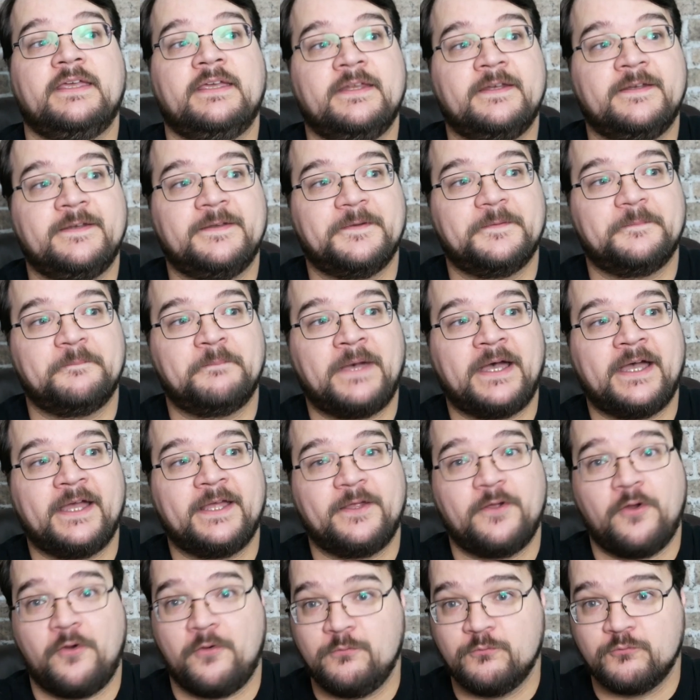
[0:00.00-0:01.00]
in
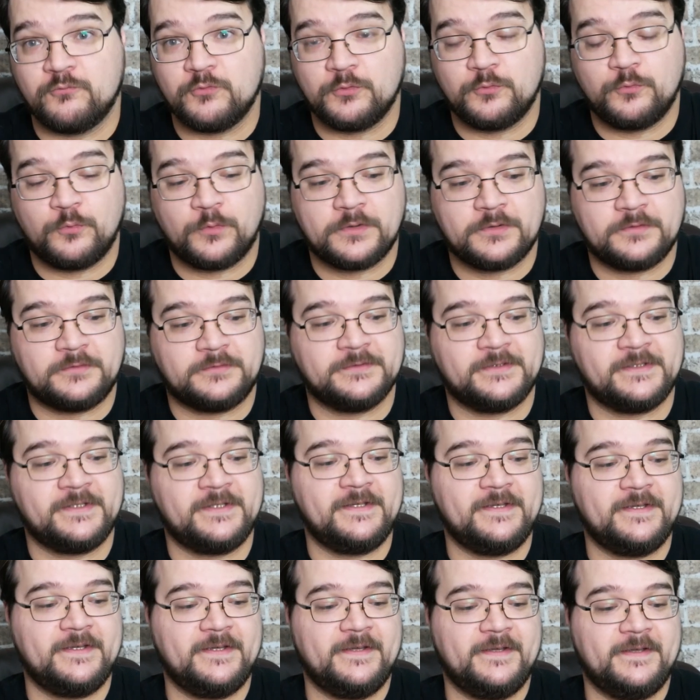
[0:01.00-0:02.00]
my homebrew world,
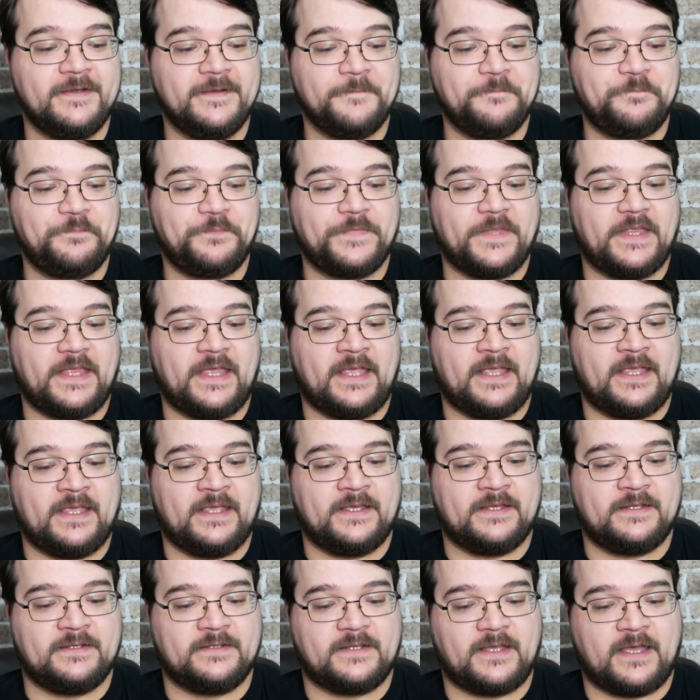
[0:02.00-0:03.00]

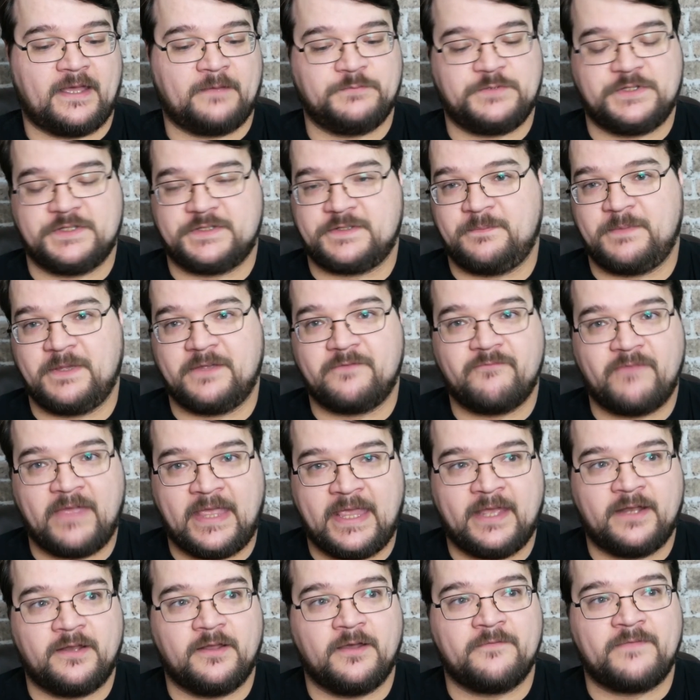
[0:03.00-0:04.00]
and I'm just a big
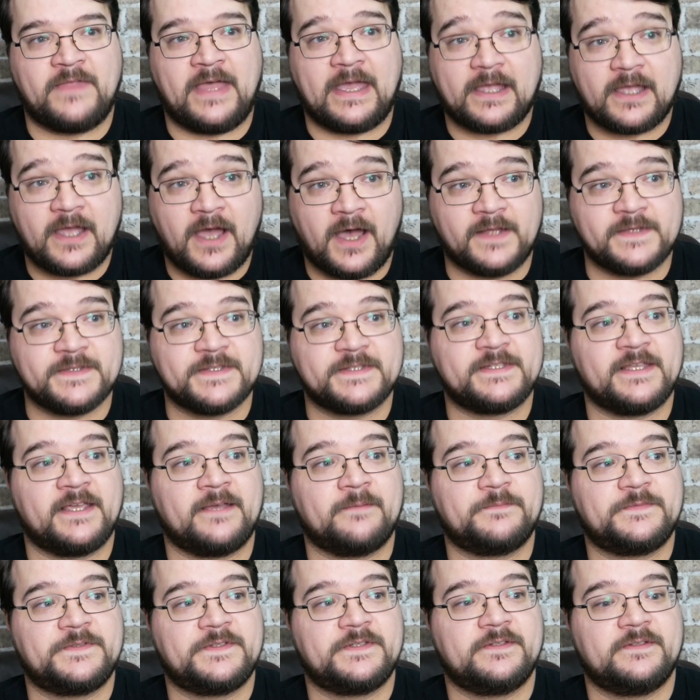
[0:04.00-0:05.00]
fan of that
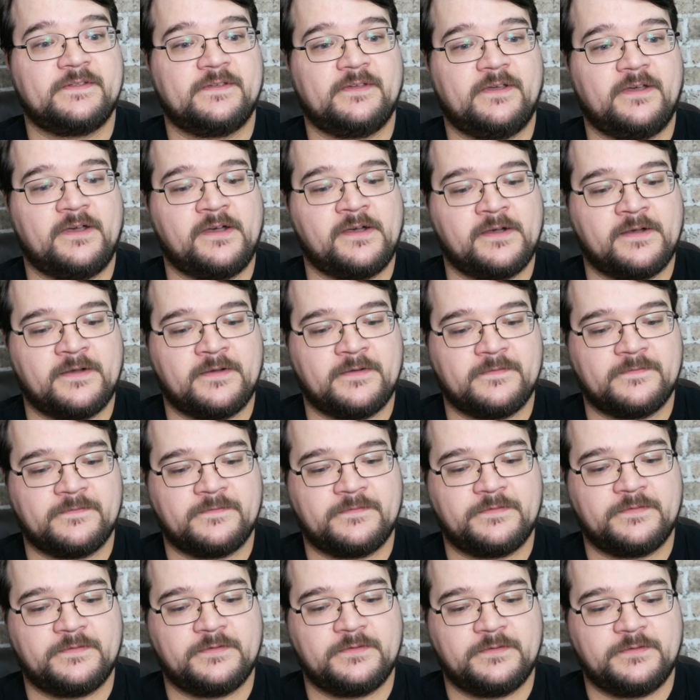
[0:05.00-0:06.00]
concept
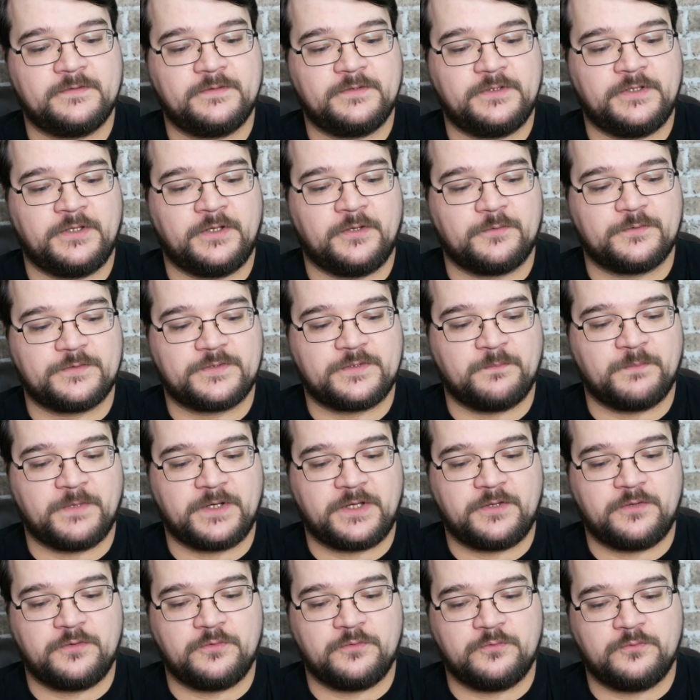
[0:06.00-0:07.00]
of, you know,
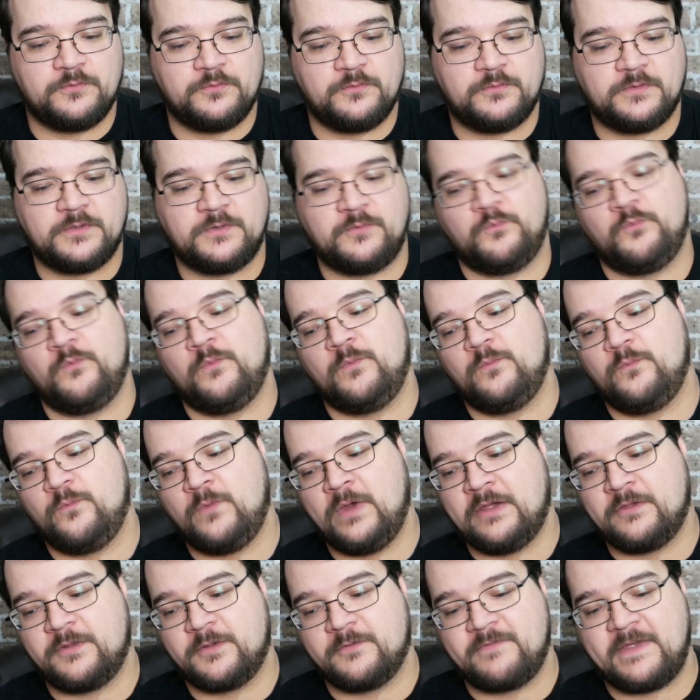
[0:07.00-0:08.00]
somebody who can
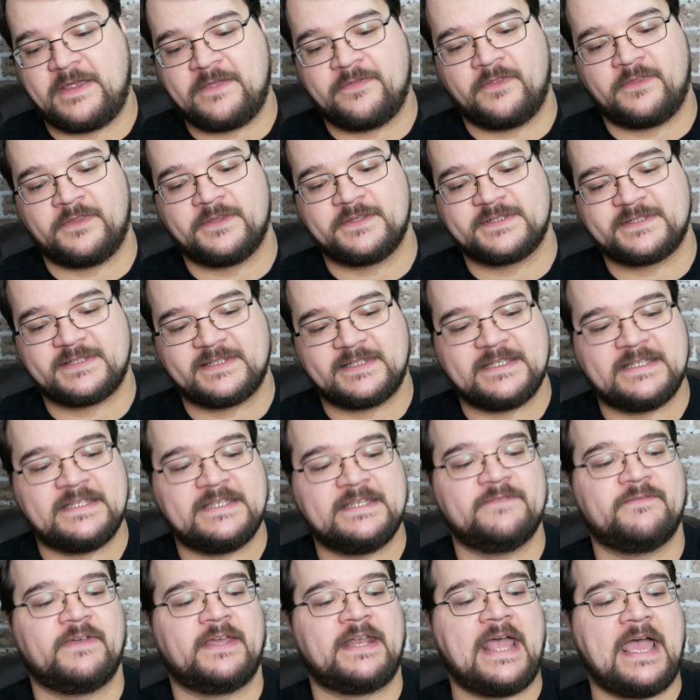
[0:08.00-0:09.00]
wear their faith on the
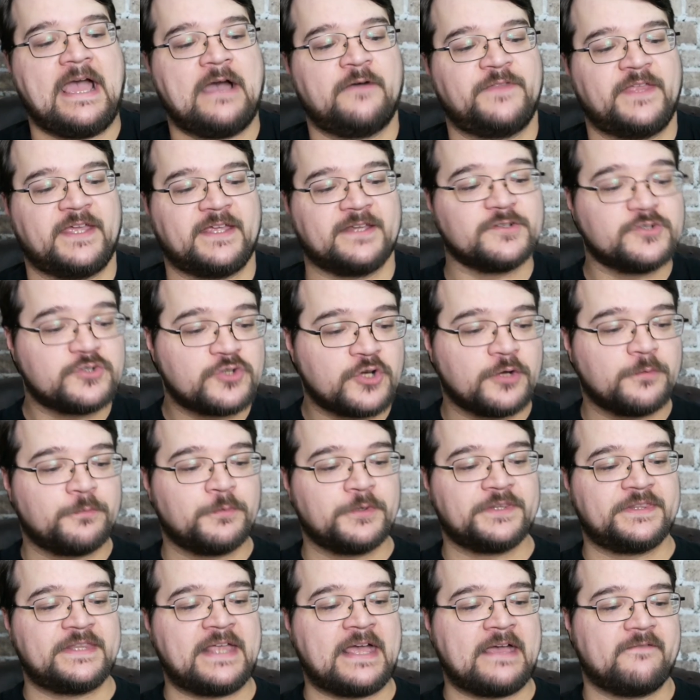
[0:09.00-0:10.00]
sleeve and how they
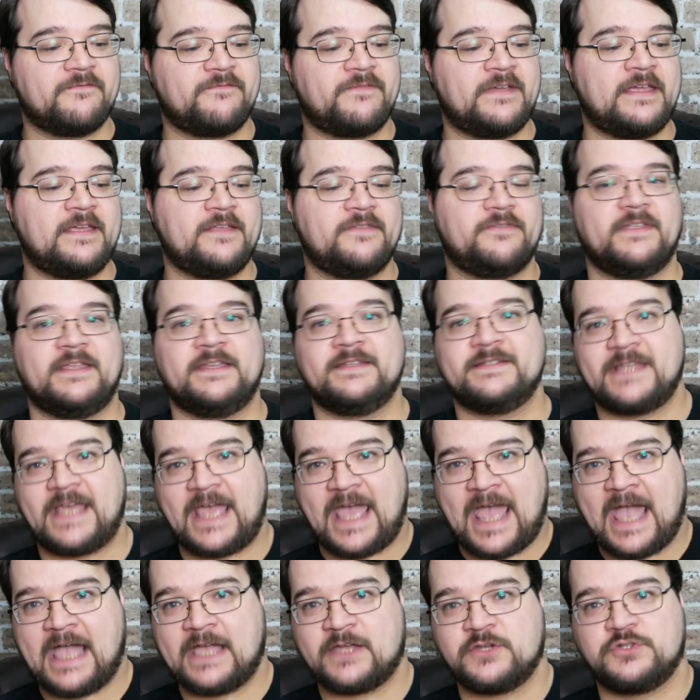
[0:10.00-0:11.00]
interpret that faith
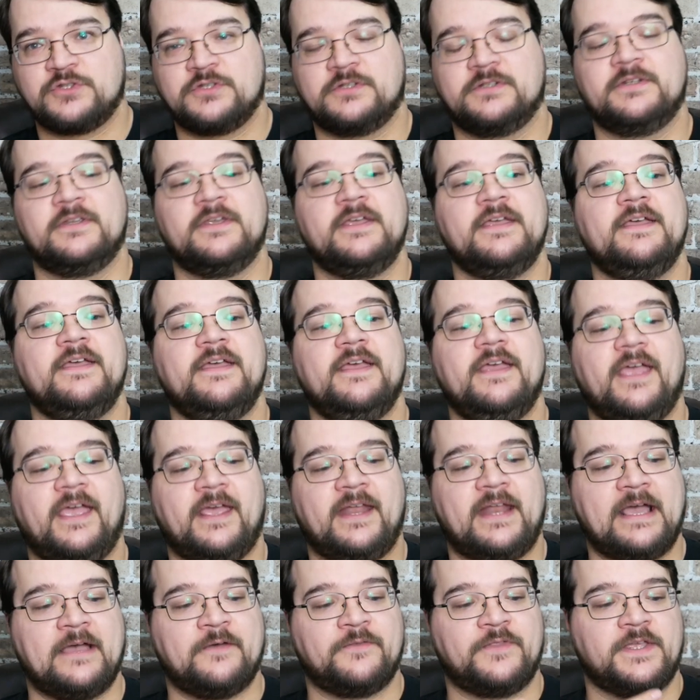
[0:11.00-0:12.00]
into action
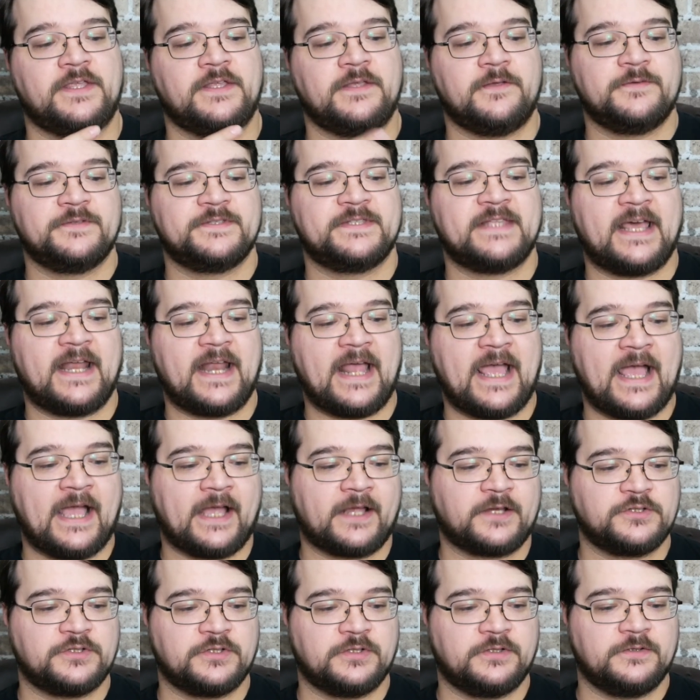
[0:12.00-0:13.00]
and how they use that
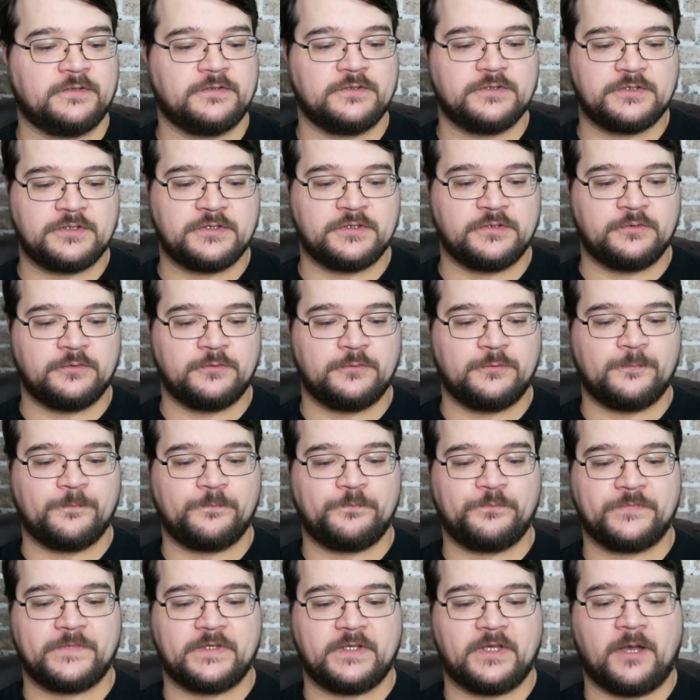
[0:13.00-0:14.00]
action to
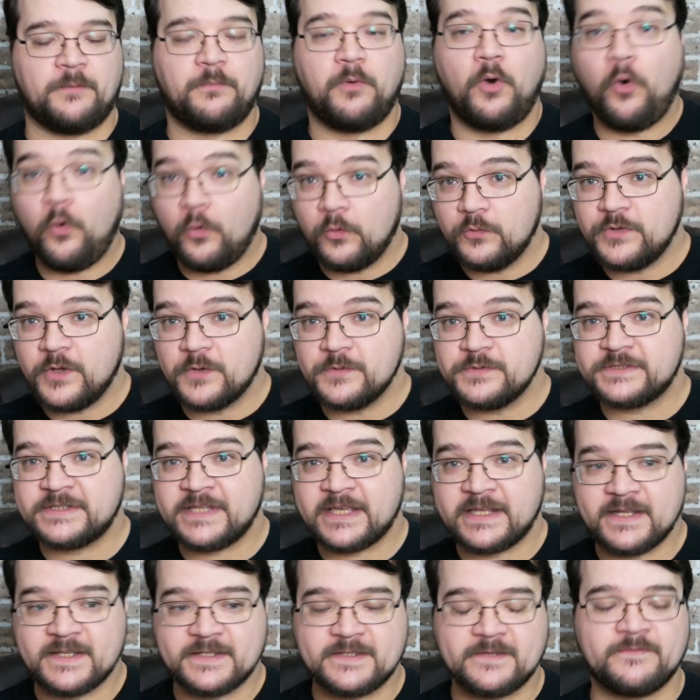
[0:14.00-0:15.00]
uphold those
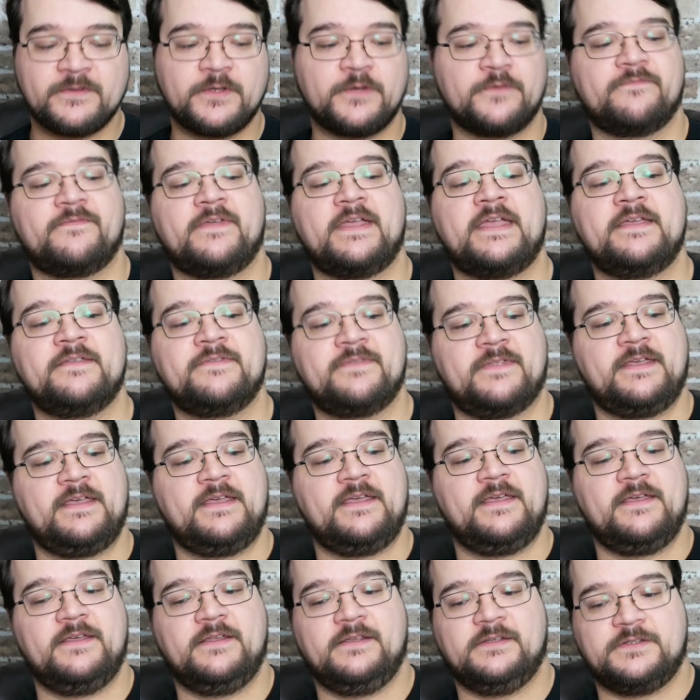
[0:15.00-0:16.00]
tenets of their faith
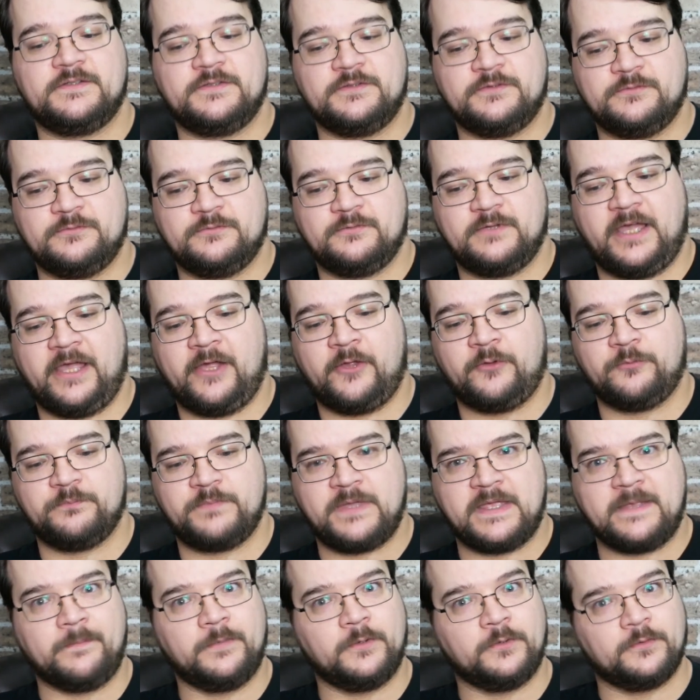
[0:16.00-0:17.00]
to help
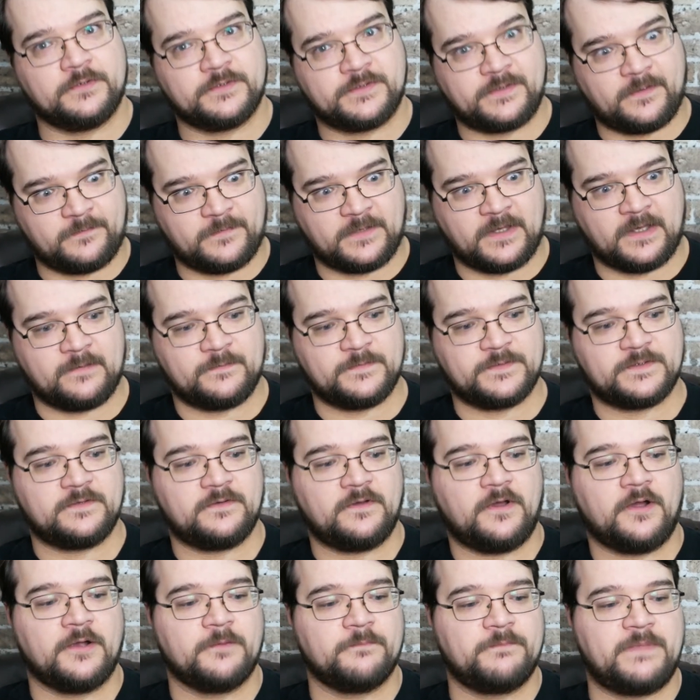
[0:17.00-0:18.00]
people or sometimes
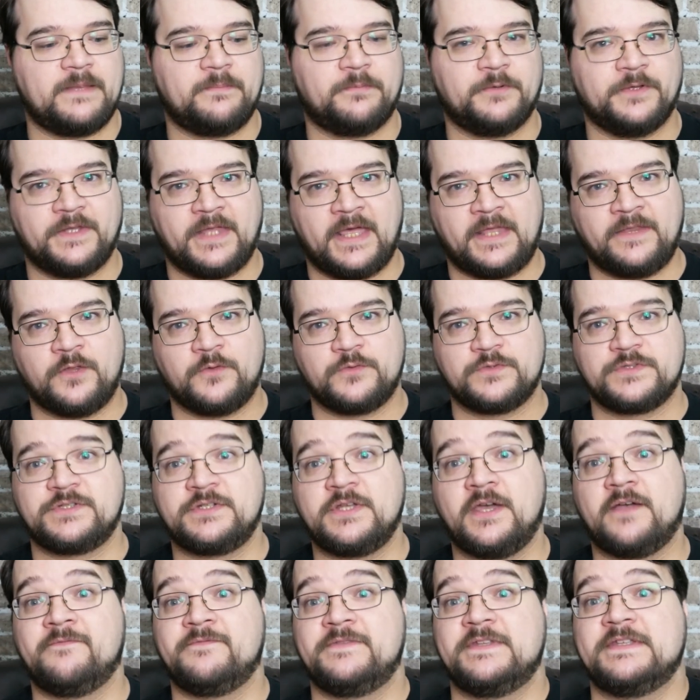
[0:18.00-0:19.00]
harm people, and those
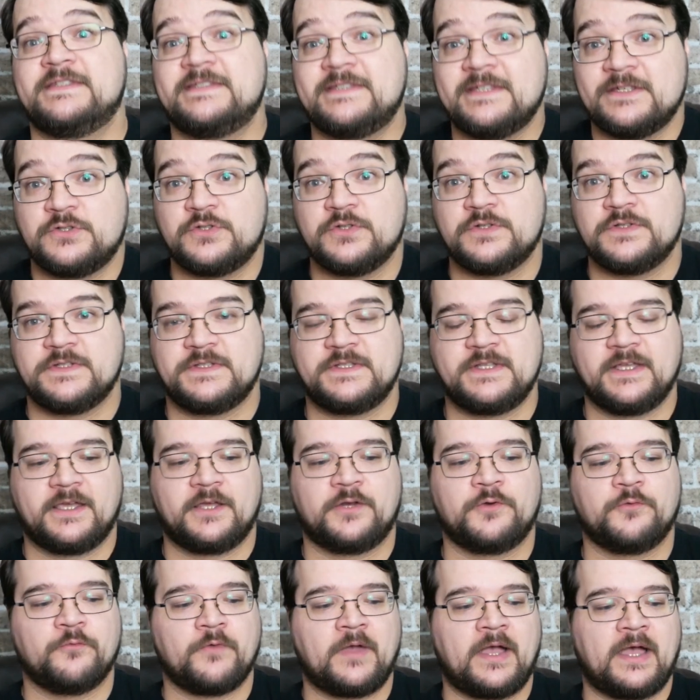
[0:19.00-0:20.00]
tough decisions that
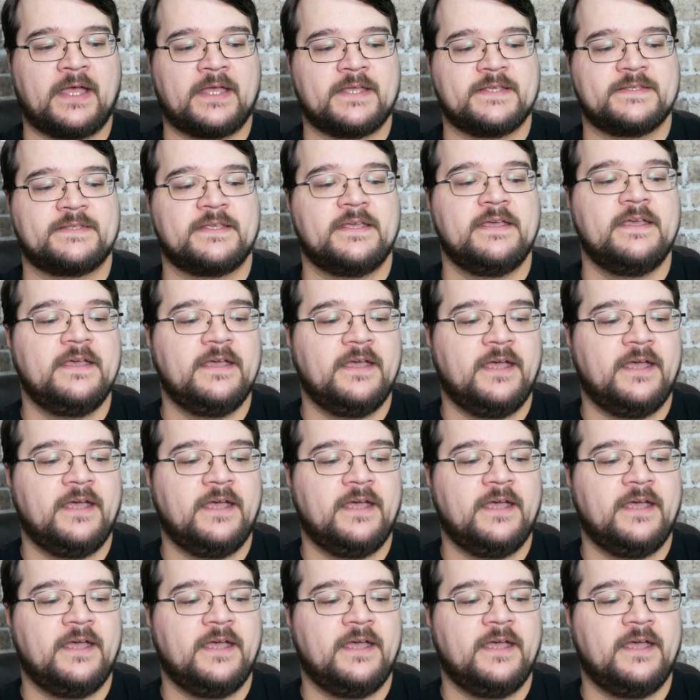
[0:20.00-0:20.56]
can arise.